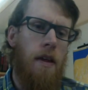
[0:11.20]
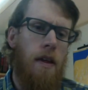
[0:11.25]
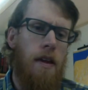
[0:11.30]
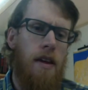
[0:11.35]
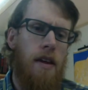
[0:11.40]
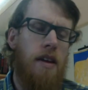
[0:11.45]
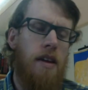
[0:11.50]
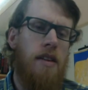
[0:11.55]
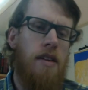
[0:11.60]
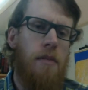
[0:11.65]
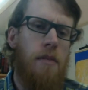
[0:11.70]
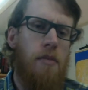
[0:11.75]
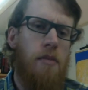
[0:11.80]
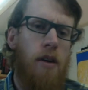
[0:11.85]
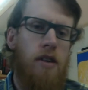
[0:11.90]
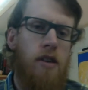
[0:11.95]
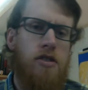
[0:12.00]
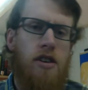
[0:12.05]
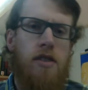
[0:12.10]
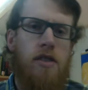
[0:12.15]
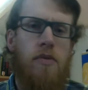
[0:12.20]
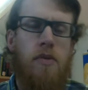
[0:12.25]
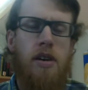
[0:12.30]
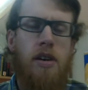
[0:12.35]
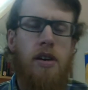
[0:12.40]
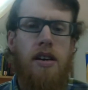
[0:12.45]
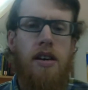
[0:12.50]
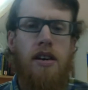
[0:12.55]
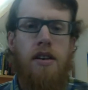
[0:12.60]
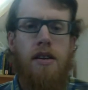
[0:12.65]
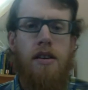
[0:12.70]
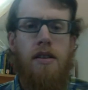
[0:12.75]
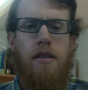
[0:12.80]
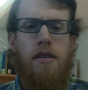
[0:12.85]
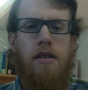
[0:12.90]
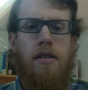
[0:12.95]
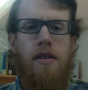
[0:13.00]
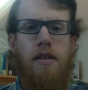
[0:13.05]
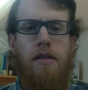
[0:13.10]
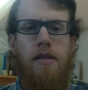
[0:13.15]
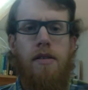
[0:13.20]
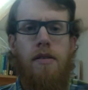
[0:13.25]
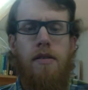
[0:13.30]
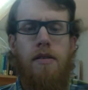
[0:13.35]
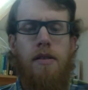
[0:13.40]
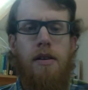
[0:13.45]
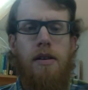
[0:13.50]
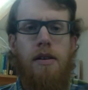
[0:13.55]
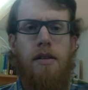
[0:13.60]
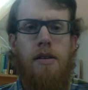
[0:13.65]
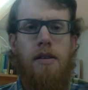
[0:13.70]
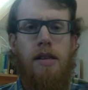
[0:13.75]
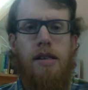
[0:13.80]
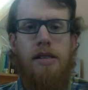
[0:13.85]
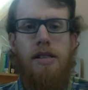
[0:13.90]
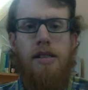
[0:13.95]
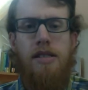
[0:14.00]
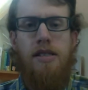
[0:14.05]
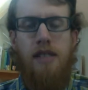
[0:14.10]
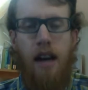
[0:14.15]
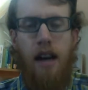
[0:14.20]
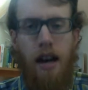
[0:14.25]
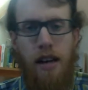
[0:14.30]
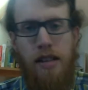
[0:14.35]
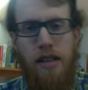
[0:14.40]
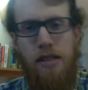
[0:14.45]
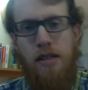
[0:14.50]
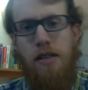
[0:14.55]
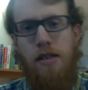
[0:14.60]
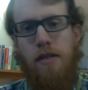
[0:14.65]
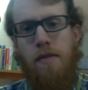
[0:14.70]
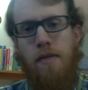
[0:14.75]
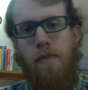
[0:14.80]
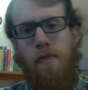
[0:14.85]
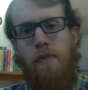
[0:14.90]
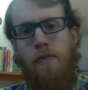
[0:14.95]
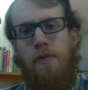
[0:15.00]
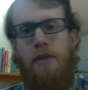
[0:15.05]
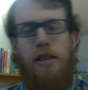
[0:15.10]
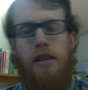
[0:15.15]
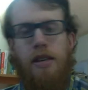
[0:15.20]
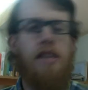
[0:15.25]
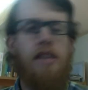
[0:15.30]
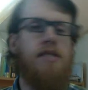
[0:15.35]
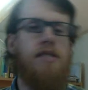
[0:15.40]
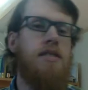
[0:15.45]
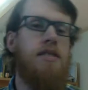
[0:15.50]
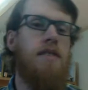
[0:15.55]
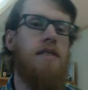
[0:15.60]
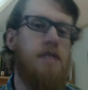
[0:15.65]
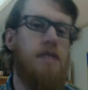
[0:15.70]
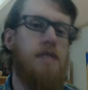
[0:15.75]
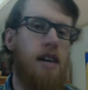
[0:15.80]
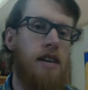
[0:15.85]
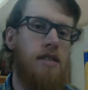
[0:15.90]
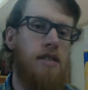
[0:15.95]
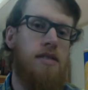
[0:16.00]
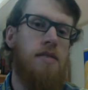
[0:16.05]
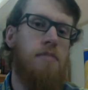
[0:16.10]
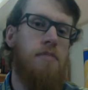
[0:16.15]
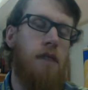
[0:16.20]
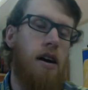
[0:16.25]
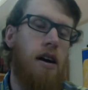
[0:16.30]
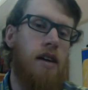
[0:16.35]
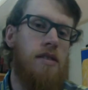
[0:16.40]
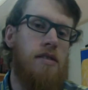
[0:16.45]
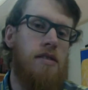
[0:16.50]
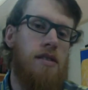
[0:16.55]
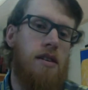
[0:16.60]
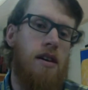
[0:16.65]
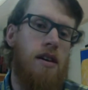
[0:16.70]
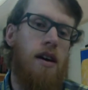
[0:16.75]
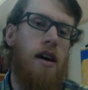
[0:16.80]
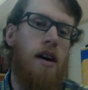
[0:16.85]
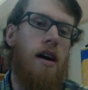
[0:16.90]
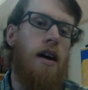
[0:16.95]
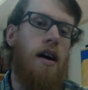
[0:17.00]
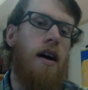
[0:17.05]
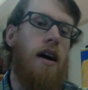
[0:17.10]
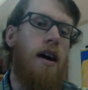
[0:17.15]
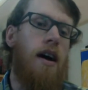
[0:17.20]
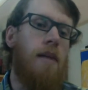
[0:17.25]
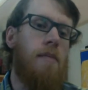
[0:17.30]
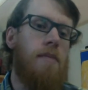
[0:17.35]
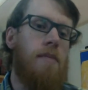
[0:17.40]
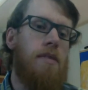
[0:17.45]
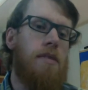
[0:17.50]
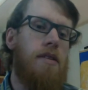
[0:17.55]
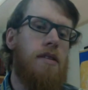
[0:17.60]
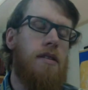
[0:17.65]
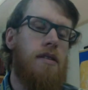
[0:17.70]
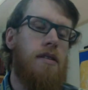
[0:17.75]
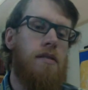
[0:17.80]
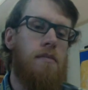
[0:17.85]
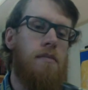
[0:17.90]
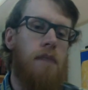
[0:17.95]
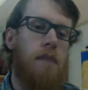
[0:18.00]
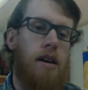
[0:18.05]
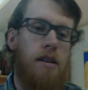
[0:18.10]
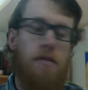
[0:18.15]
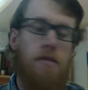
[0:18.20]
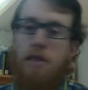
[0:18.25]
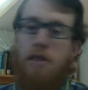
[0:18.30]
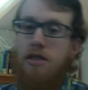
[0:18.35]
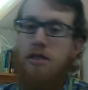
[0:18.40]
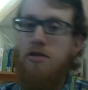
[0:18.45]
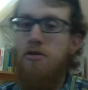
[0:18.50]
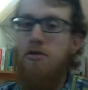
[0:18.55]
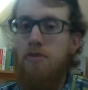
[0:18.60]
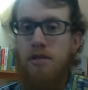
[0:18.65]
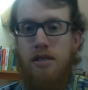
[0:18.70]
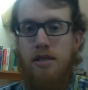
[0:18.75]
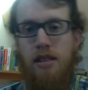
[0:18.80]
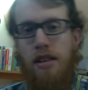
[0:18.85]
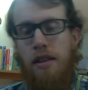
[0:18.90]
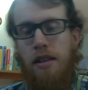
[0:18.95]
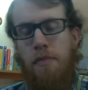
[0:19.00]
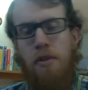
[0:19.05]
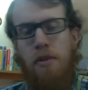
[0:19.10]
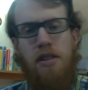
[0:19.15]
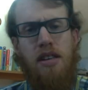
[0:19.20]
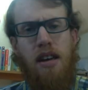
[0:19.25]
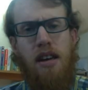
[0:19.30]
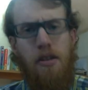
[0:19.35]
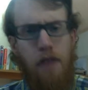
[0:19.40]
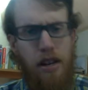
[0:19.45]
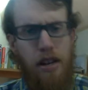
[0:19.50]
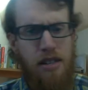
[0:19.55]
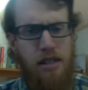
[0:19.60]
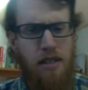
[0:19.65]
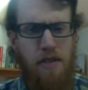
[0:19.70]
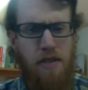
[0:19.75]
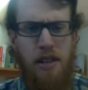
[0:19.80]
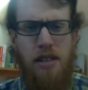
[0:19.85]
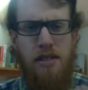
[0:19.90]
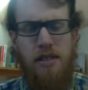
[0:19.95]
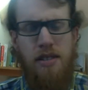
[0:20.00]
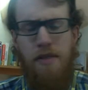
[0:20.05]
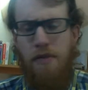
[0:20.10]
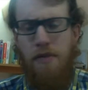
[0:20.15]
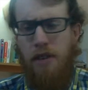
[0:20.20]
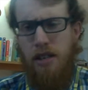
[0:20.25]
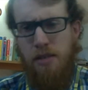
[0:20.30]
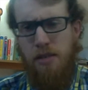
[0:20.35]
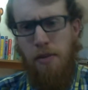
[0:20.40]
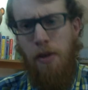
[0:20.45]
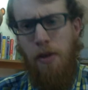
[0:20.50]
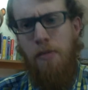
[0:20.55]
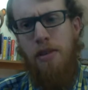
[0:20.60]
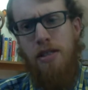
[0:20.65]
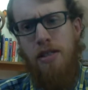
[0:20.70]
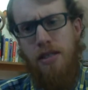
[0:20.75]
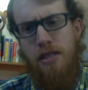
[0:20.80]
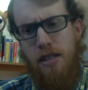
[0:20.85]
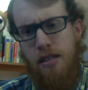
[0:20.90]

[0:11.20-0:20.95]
in that project, we designed kits of science supplies. My students did. They put together activities, different experiments,